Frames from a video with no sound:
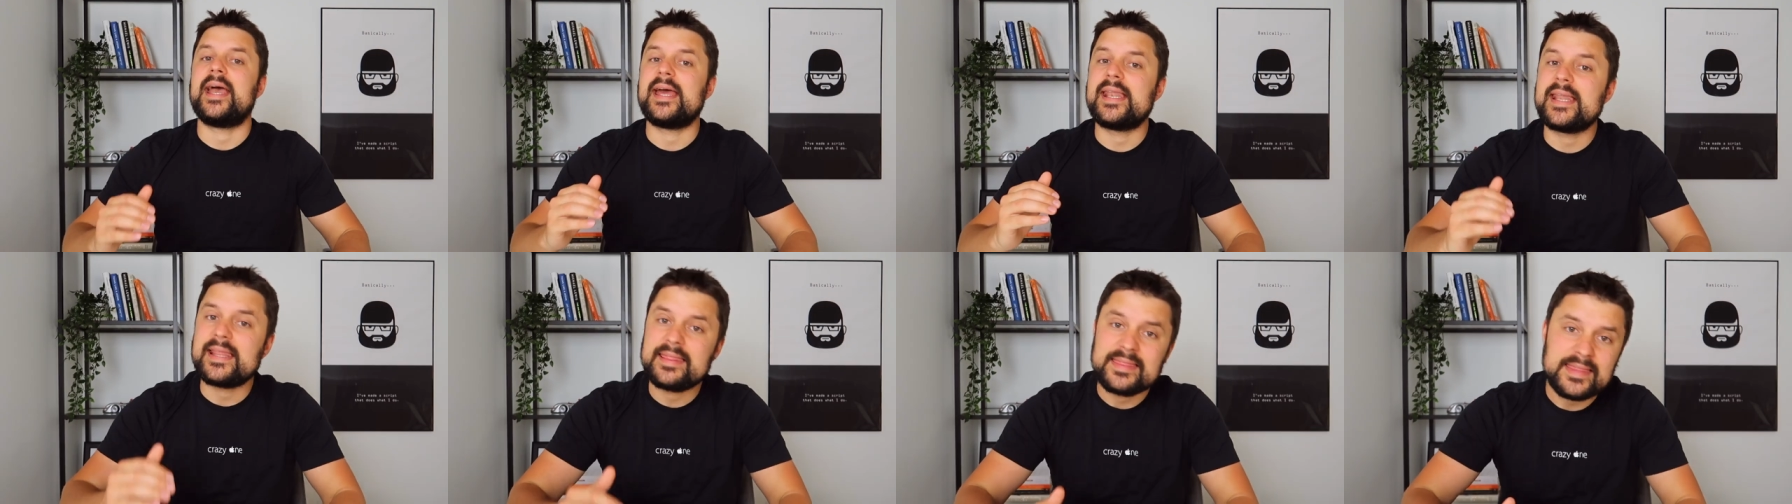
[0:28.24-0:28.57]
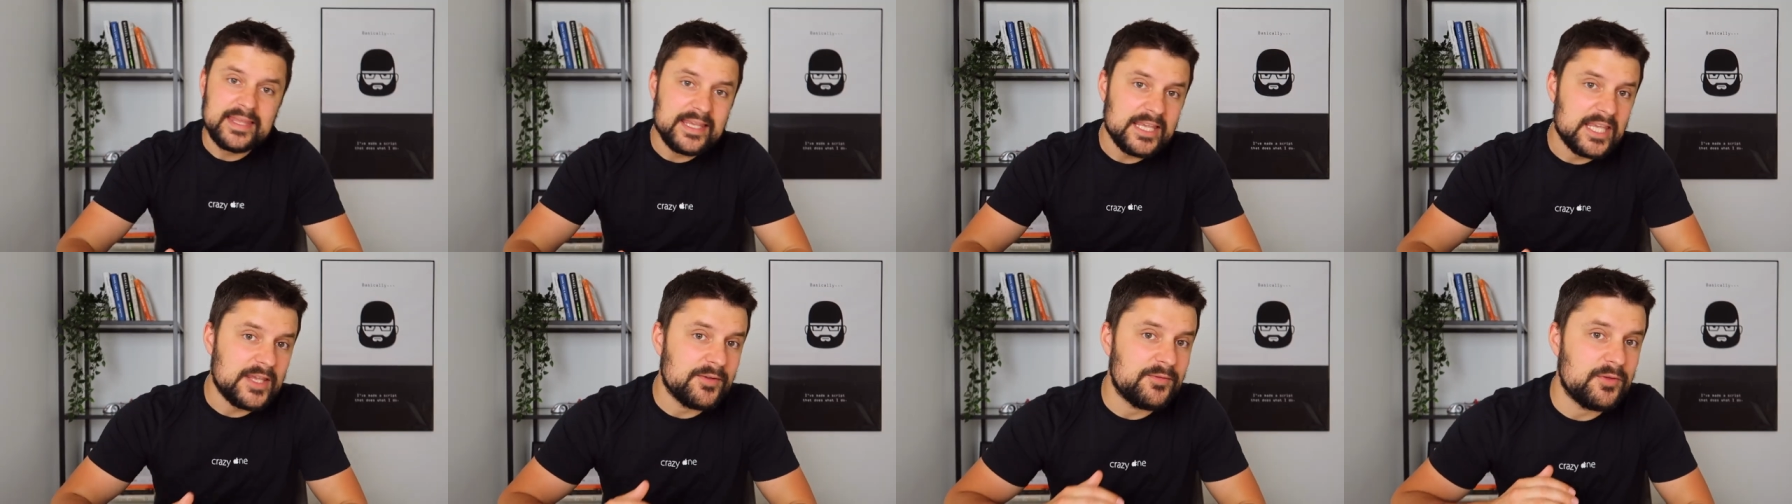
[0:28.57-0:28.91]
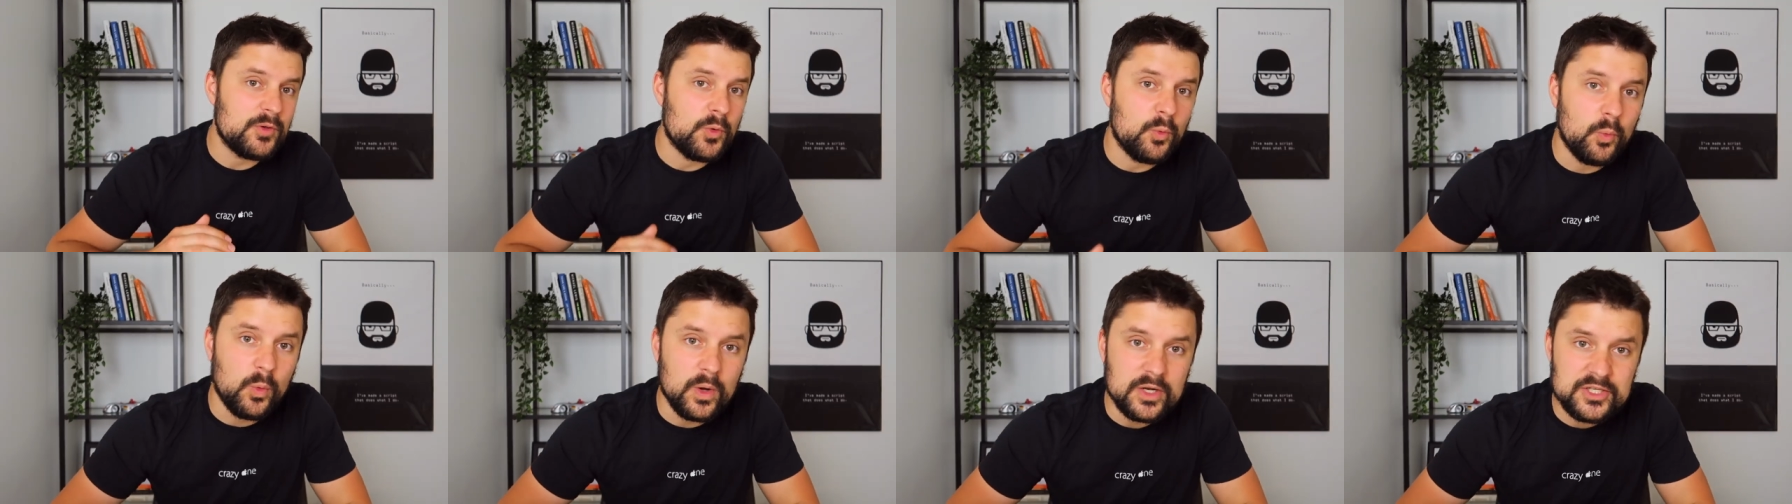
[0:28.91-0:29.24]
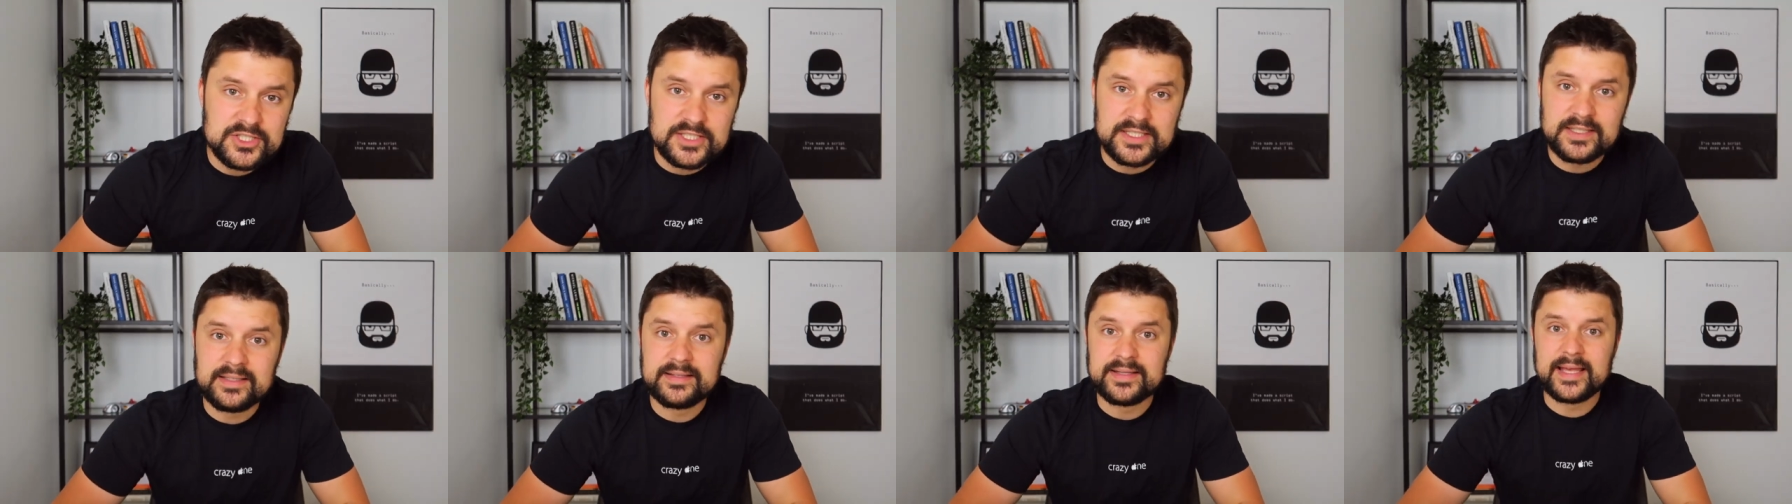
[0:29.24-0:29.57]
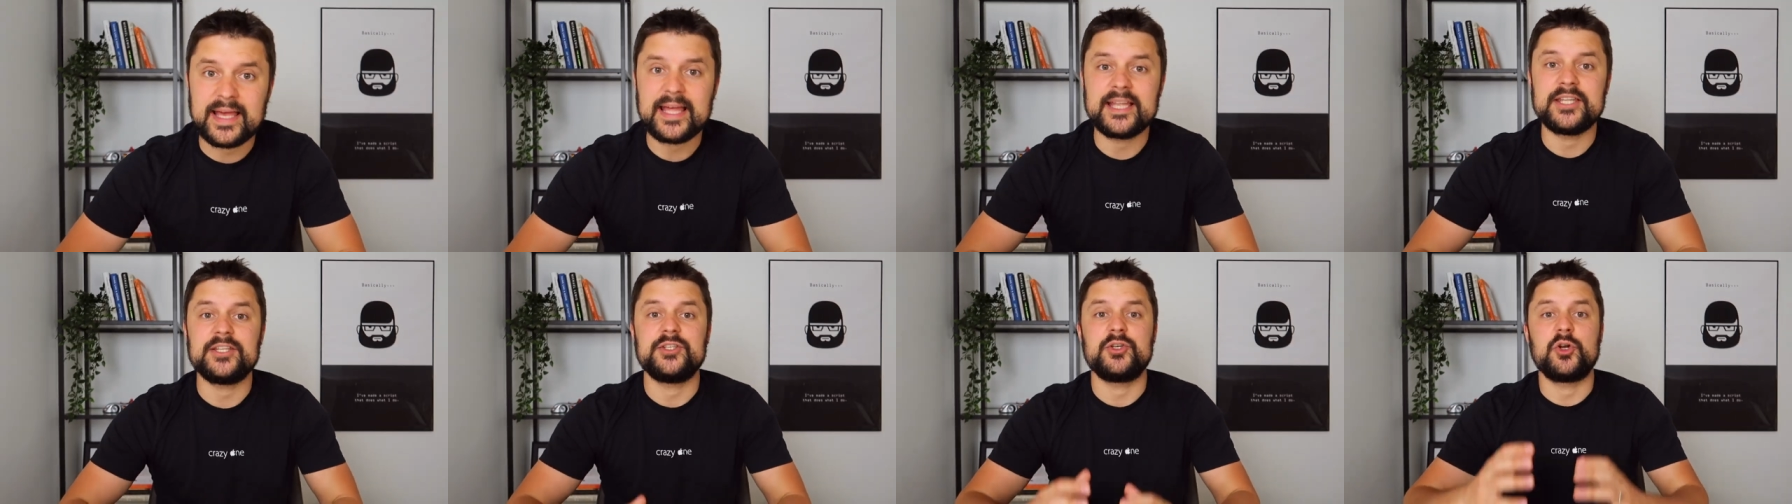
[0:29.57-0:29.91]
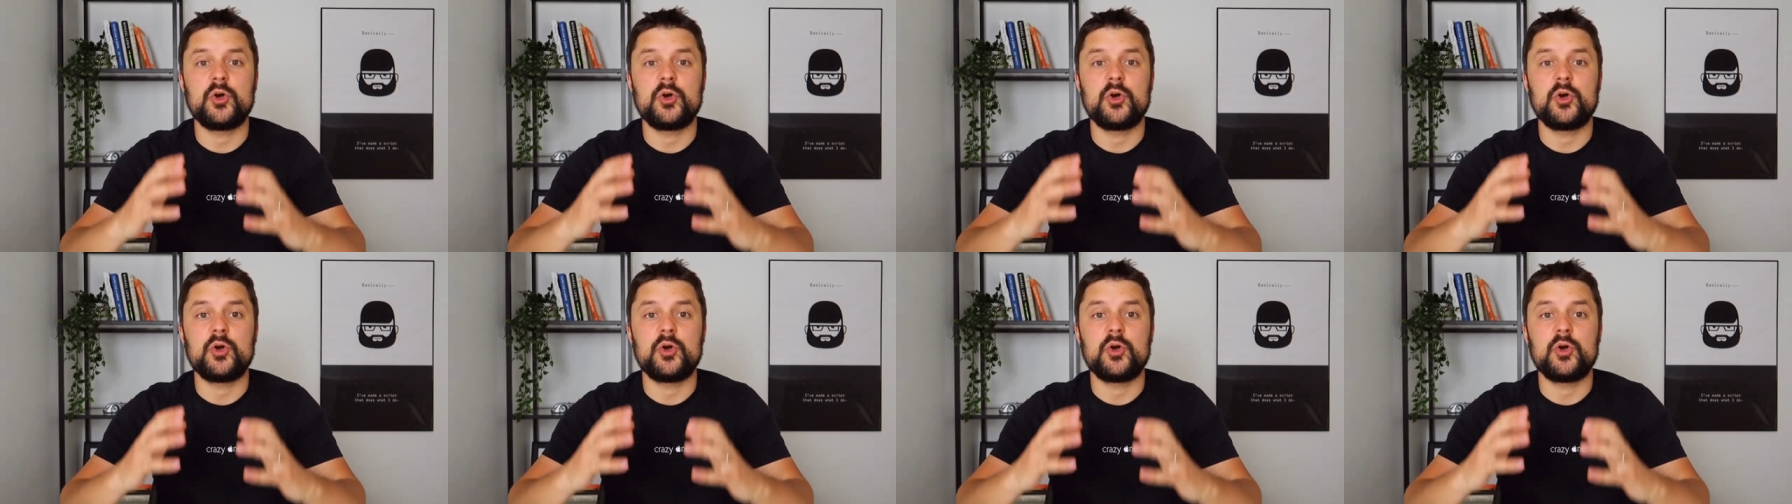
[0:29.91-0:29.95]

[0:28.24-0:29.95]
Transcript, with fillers: And I think if you watch till the end,